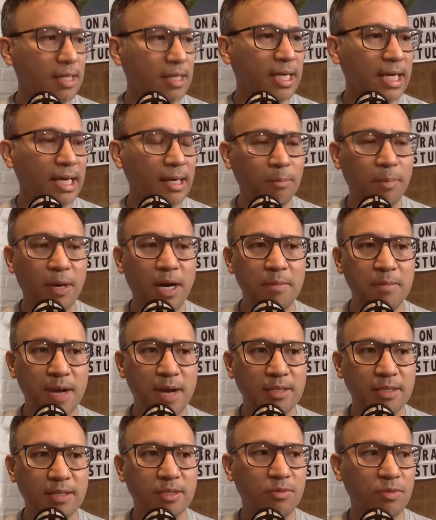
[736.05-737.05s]
Yeah,
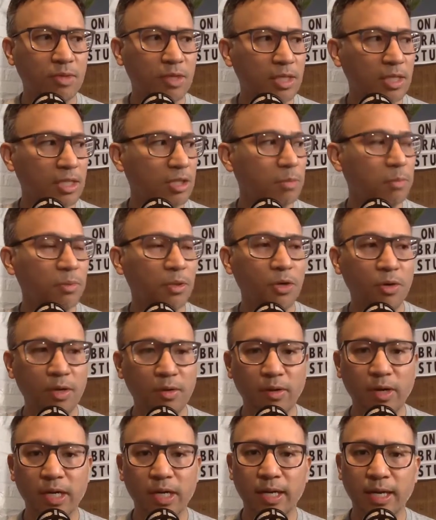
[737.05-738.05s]
Podmax is really exploding
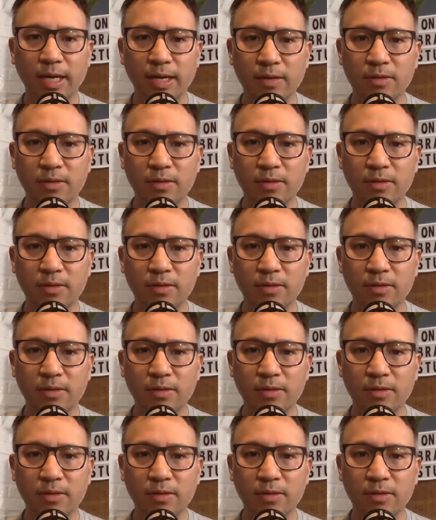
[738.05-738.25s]
right now.